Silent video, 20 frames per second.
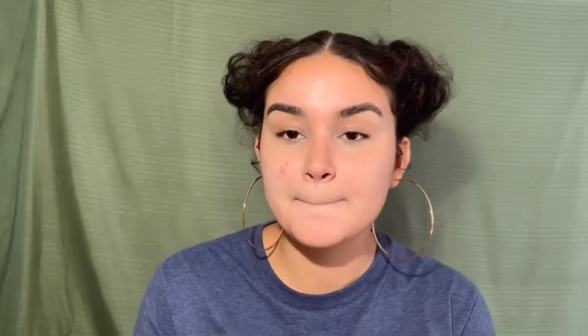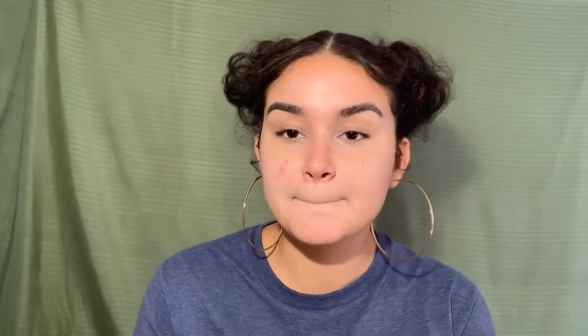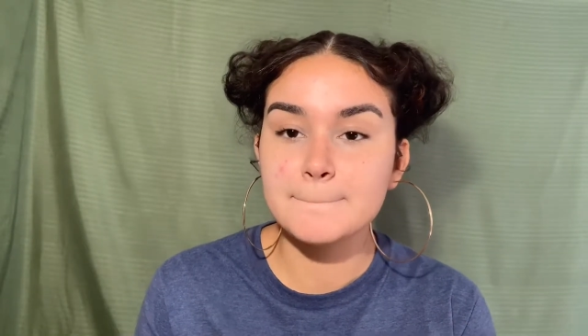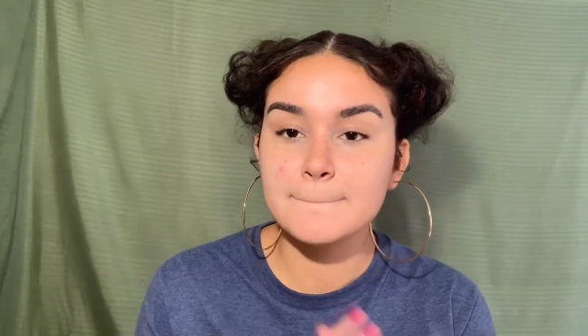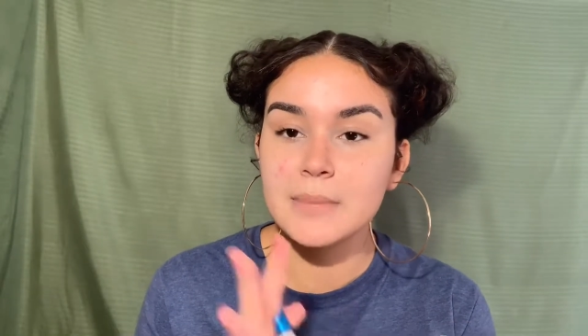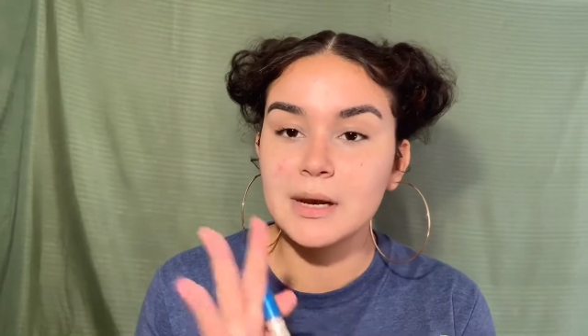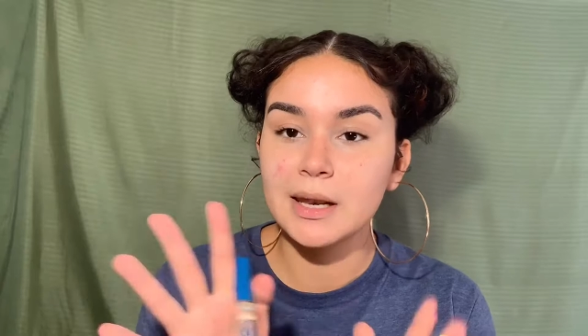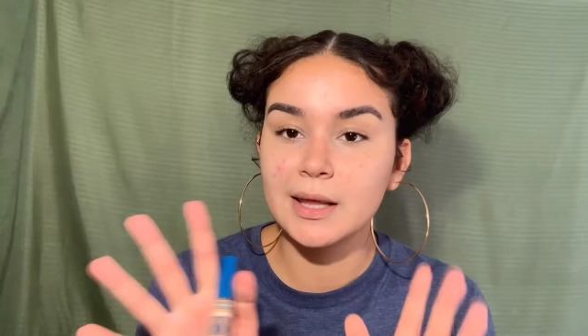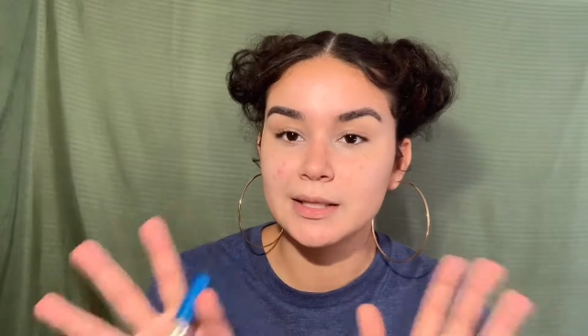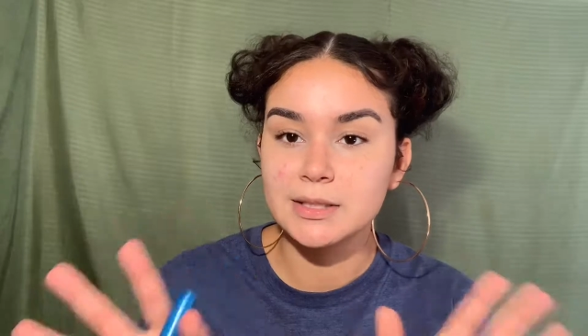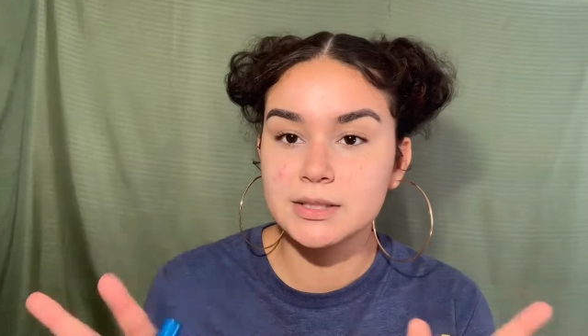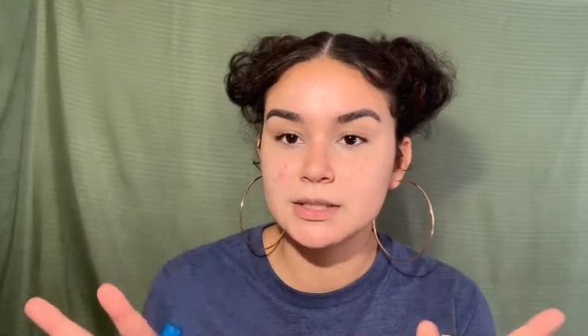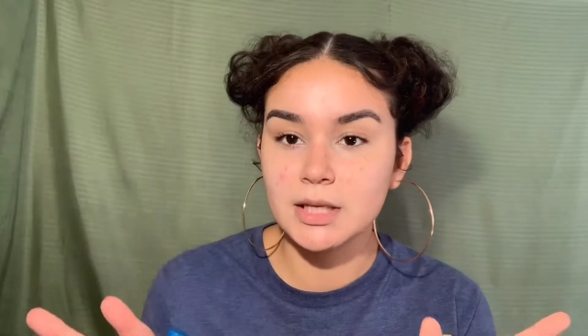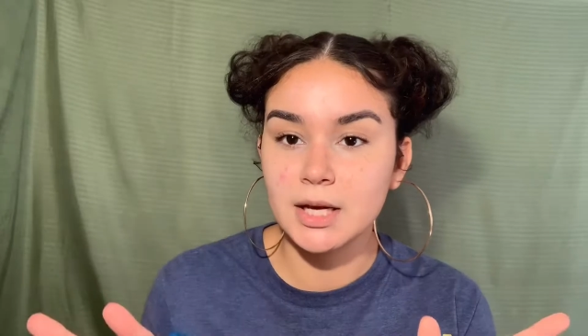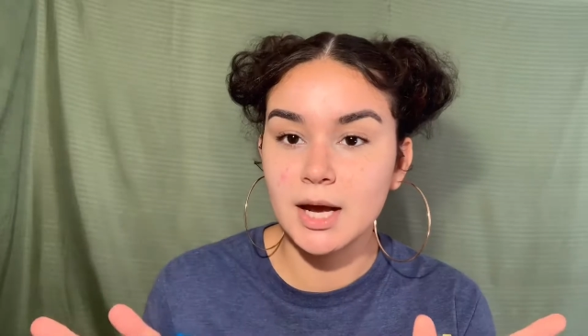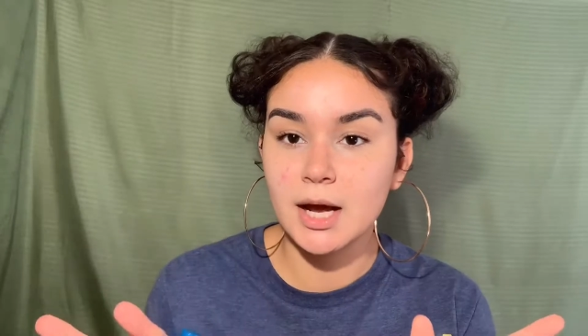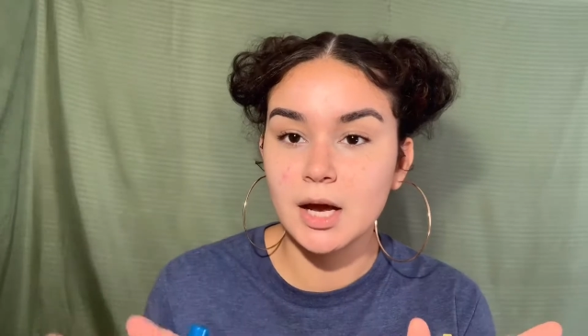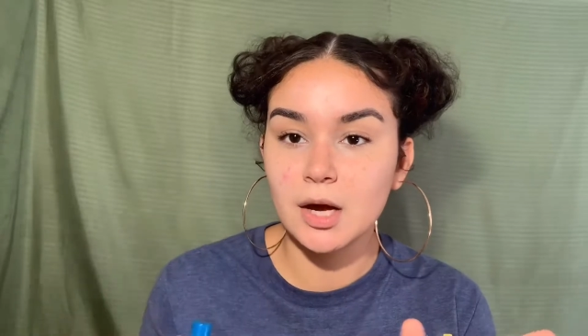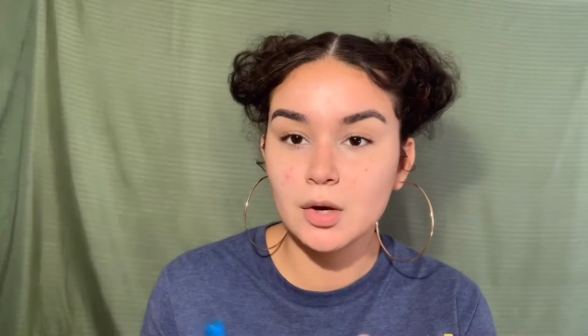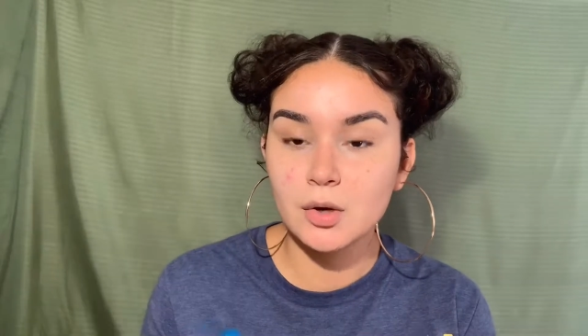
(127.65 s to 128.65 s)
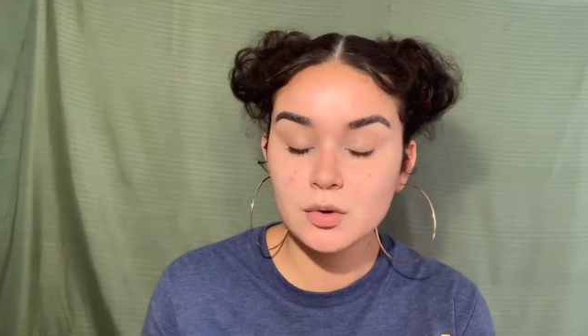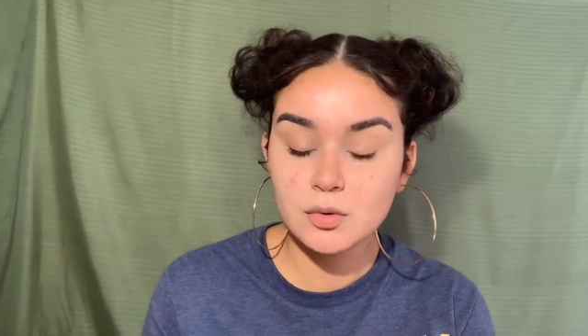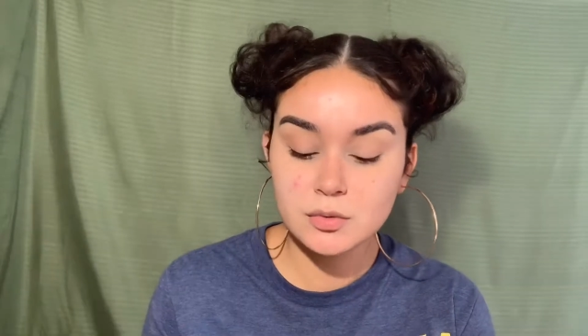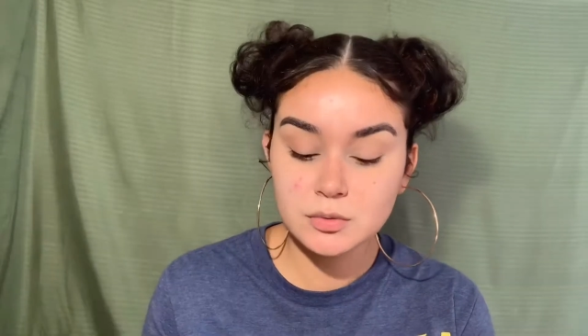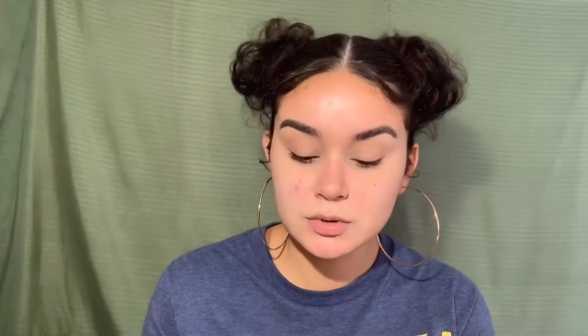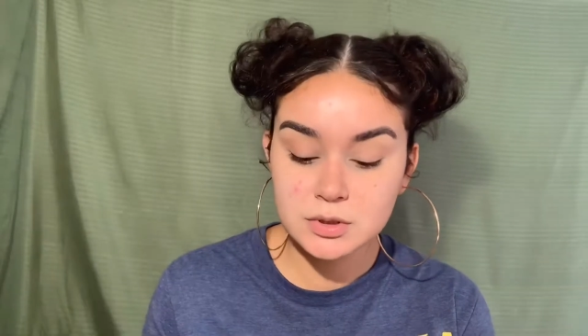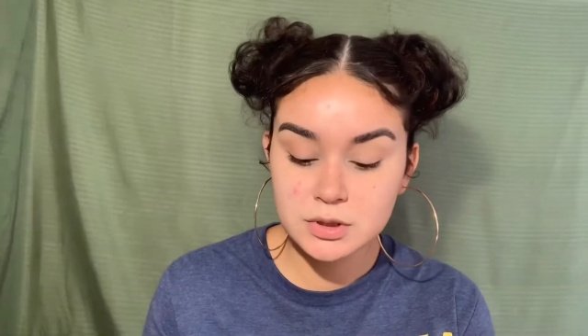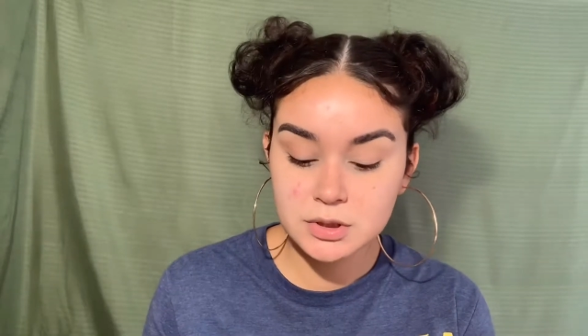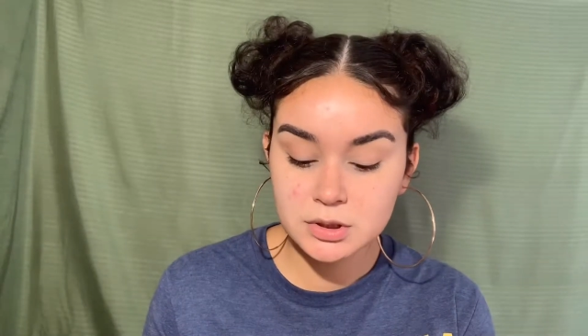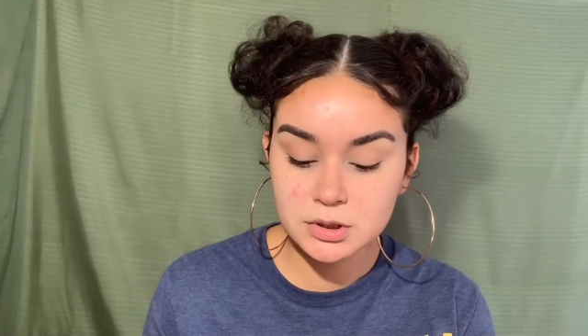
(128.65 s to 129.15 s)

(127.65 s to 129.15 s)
blended out,